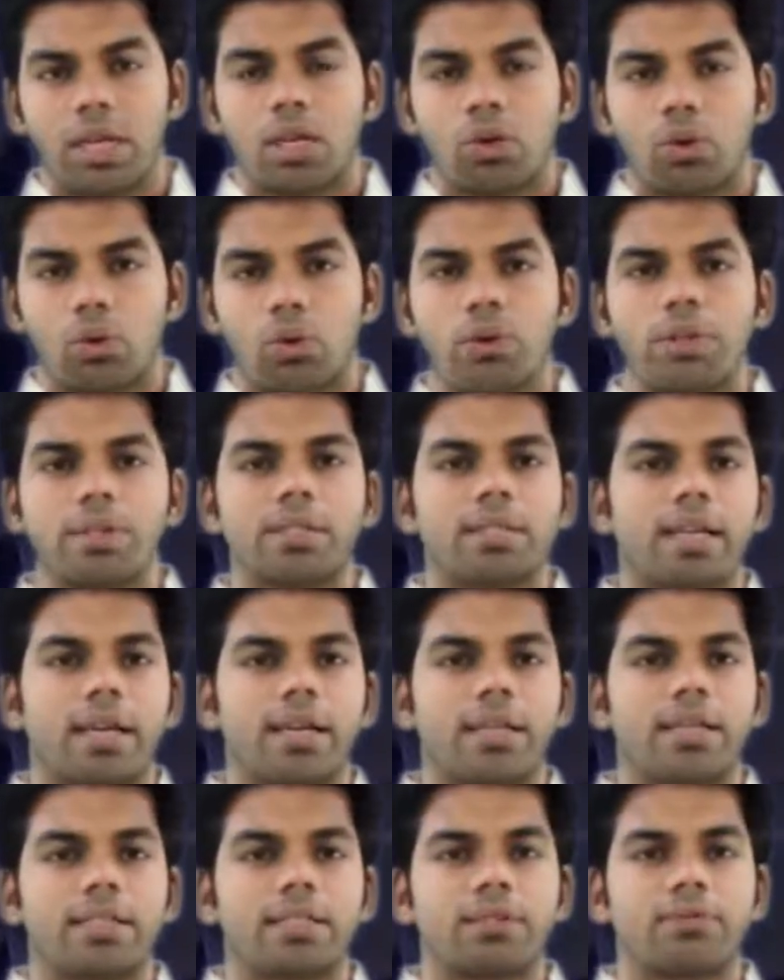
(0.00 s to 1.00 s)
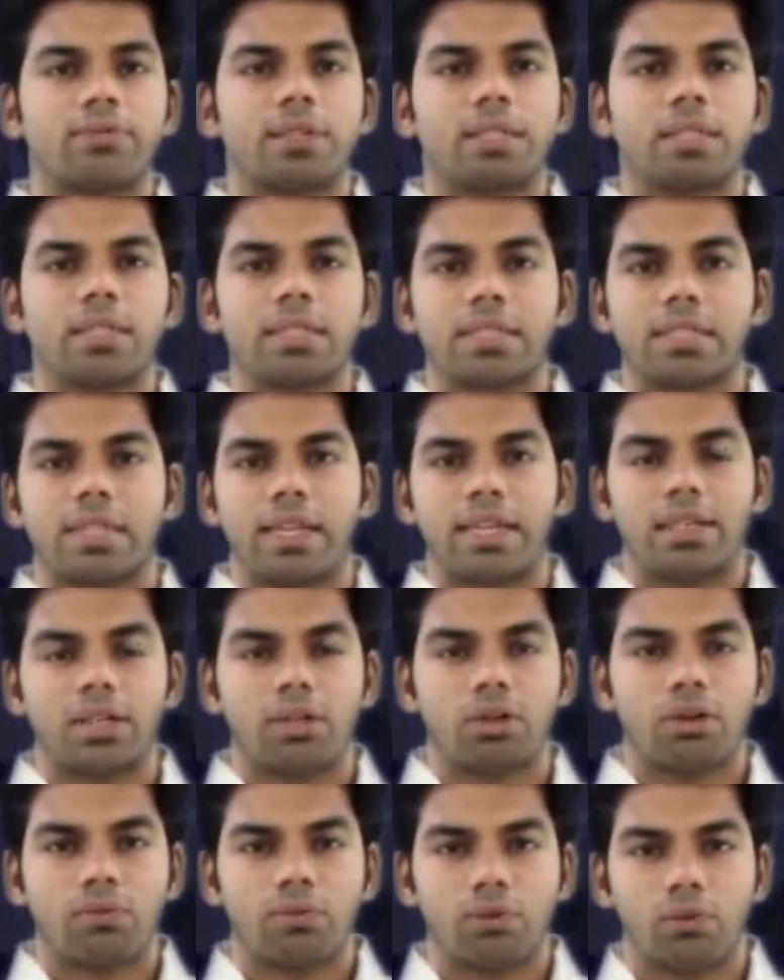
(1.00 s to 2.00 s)
coincides with the
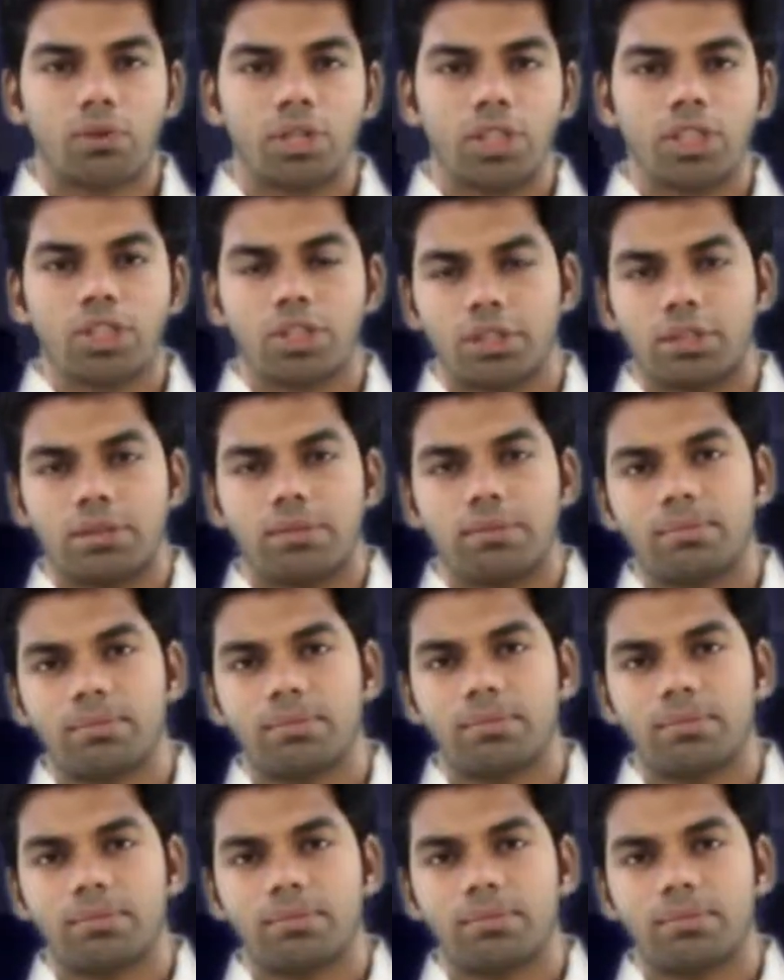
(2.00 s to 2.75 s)
center of rotation,